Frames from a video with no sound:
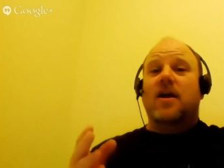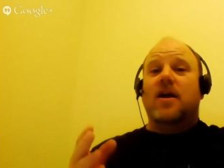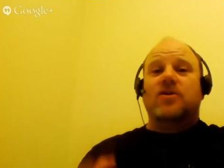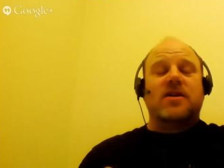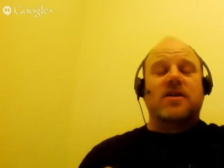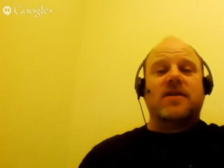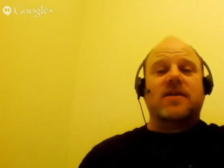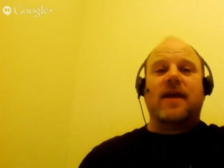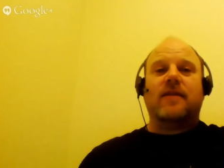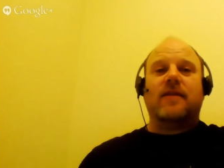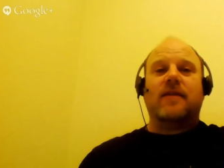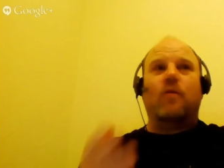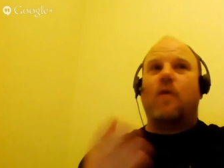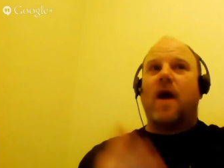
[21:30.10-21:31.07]
just like
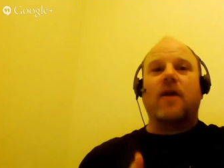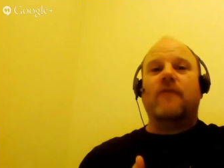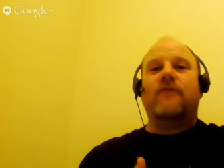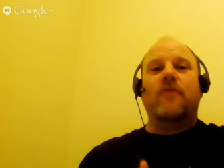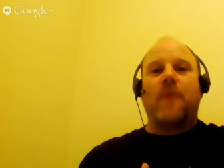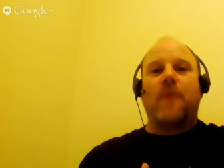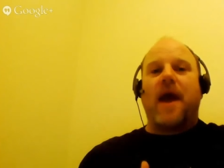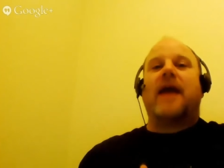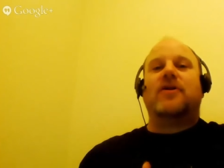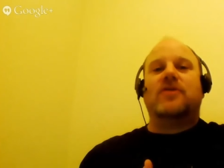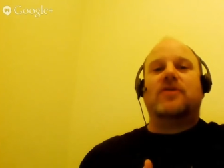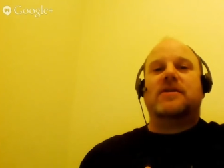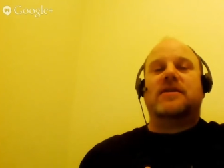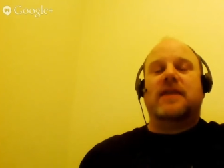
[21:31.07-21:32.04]
the wire fu
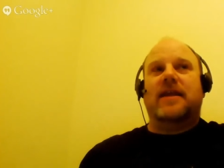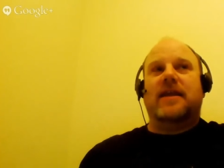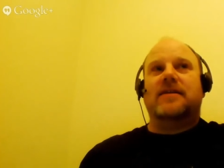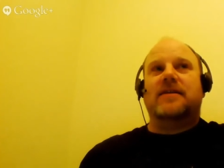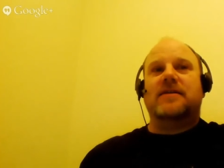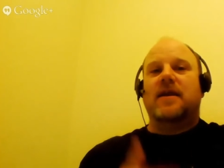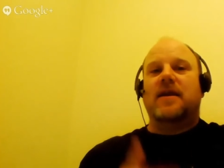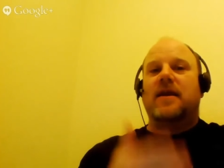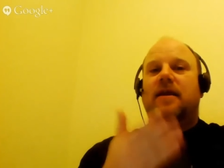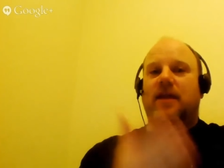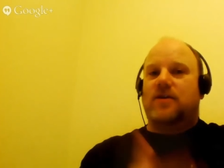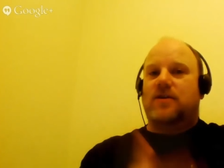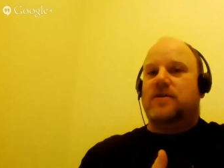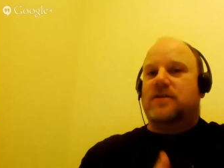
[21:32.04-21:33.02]
action scenes
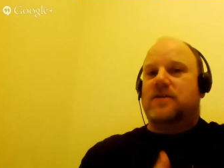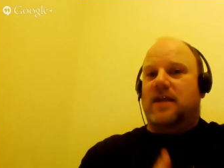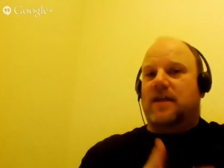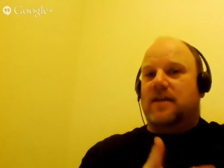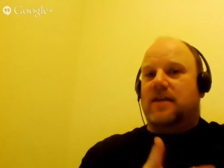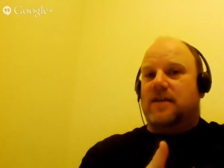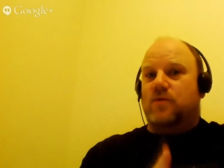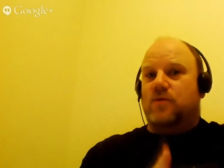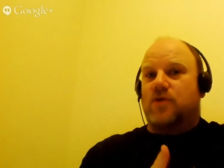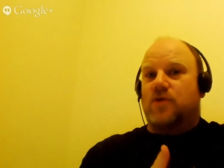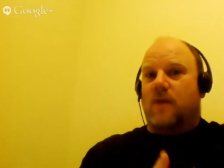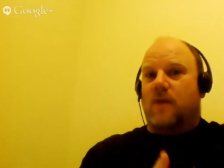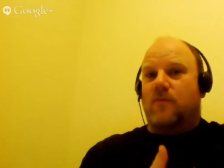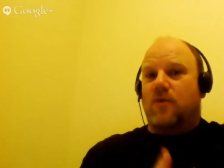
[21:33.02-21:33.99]
that you see in these
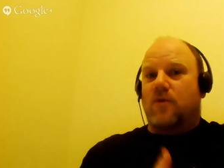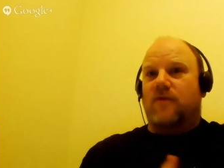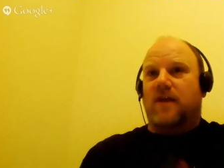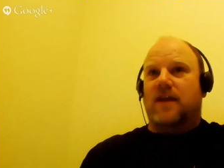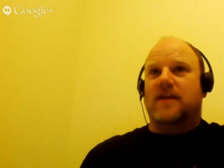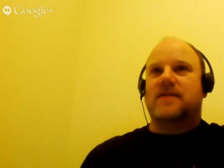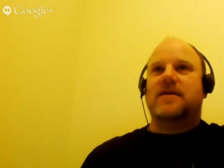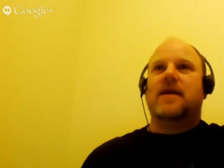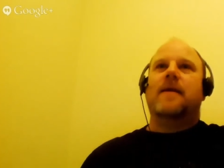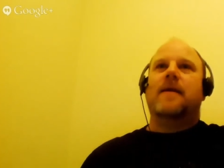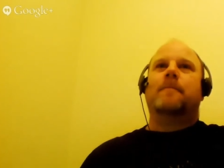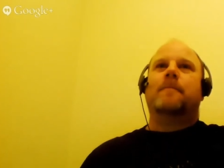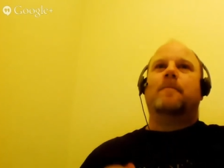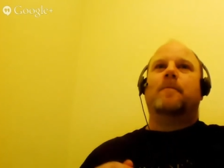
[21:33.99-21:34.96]
wuxia movies.
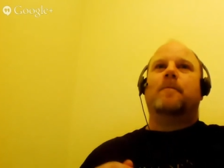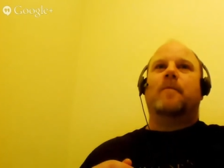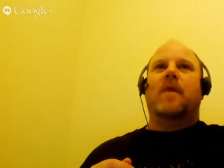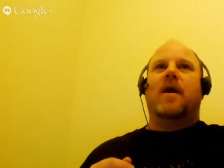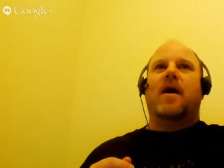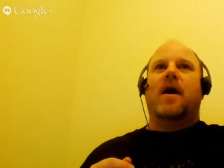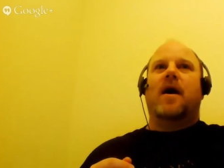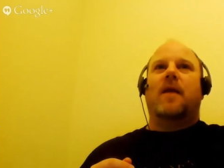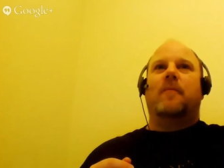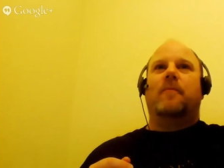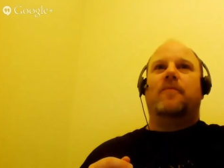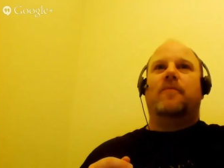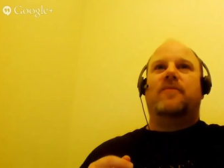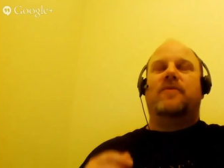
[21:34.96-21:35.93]
Uh,
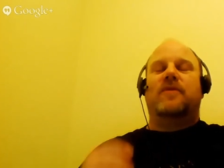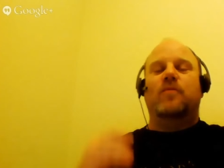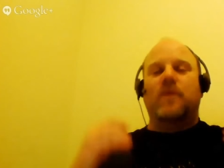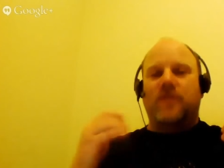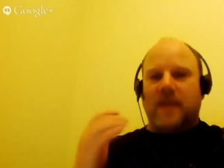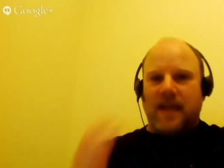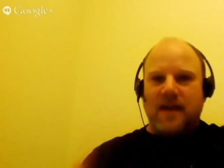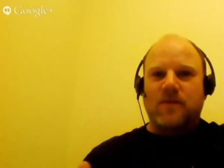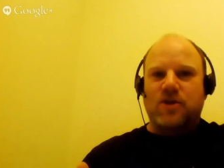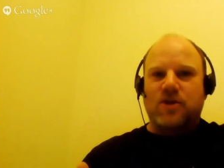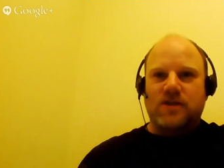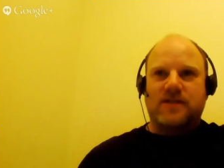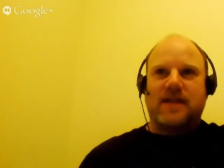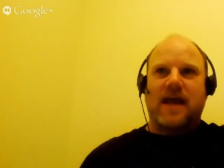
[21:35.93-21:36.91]
with the
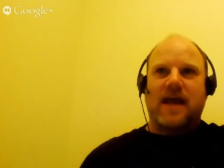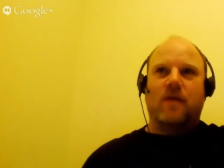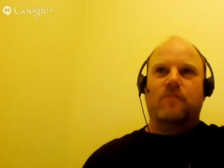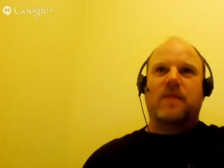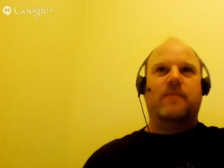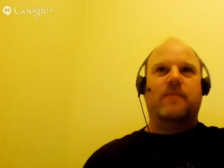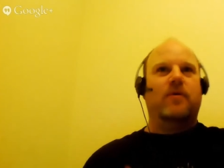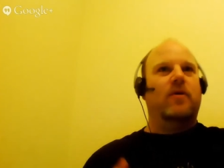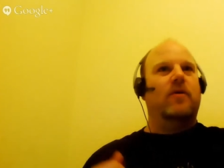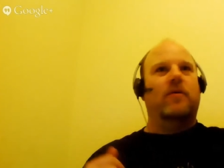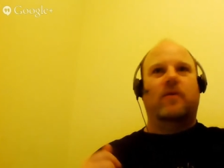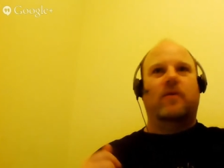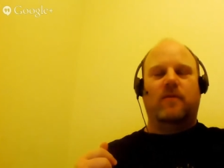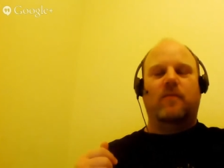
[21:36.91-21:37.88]
inhibitions down,
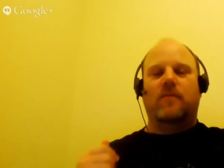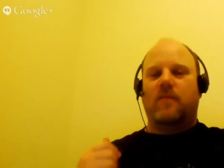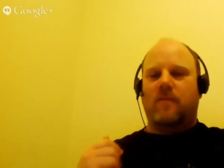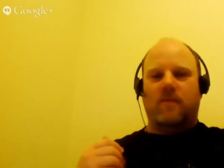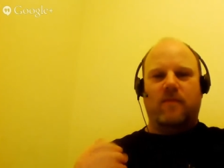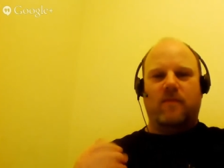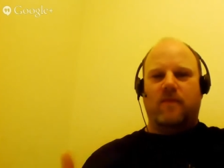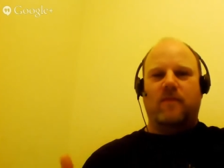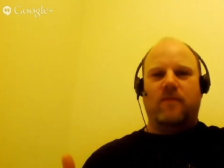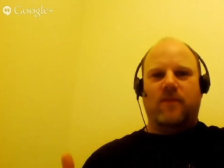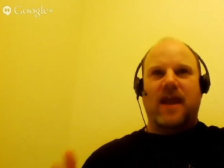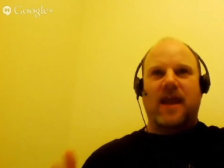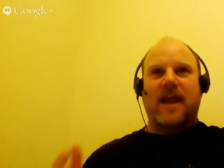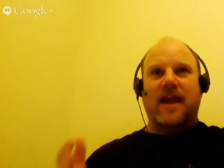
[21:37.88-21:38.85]
people
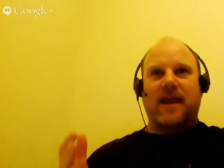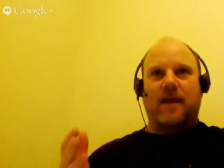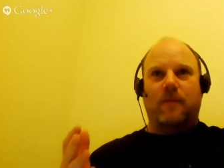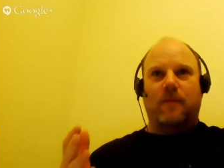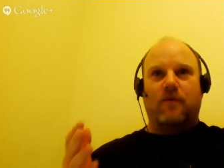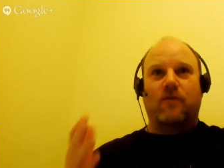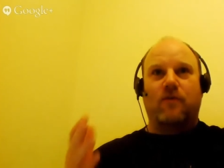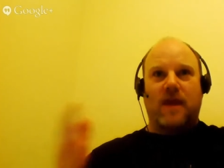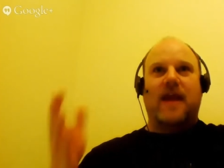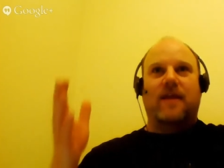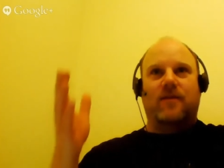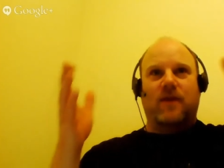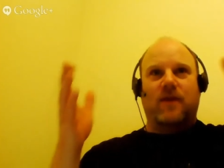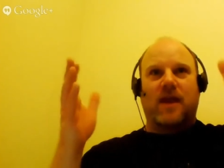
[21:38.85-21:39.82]
they
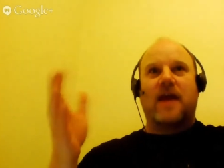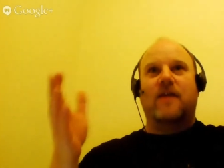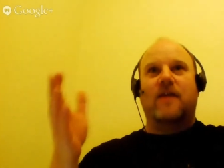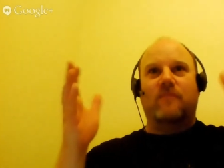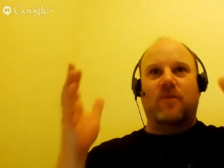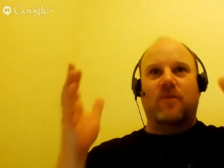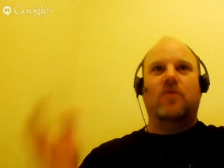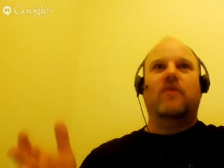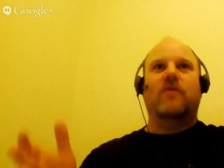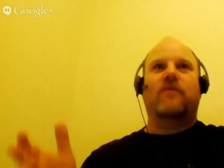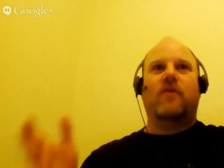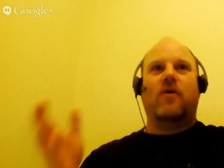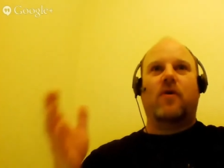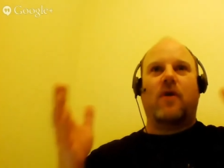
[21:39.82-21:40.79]
create the kind of
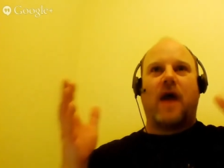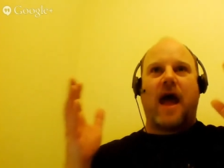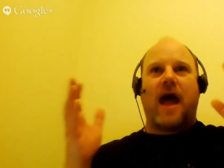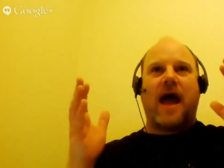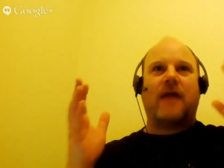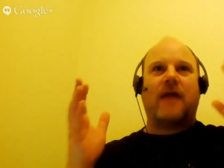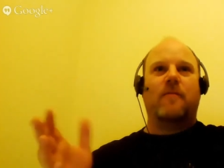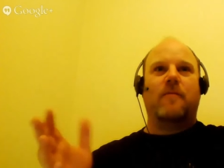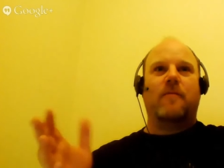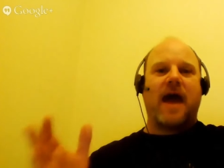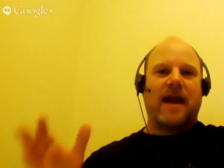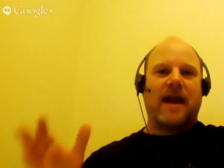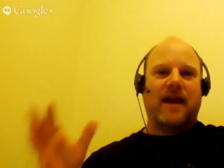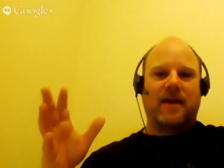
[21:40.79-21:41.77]
beautiful,
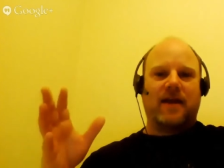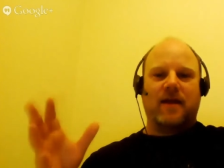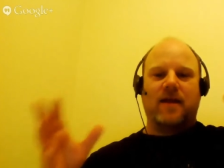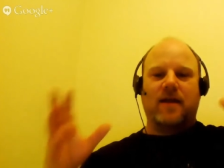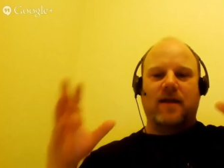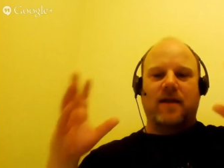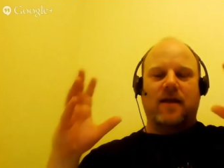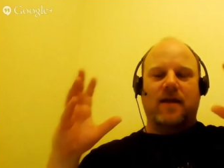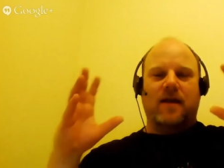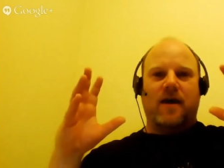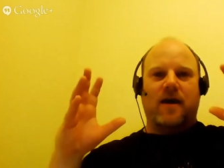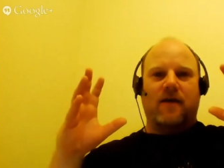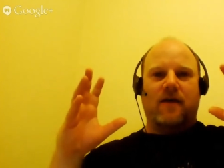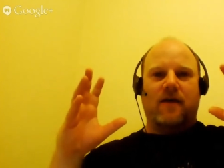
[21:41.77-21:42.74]
acrobatic, uh,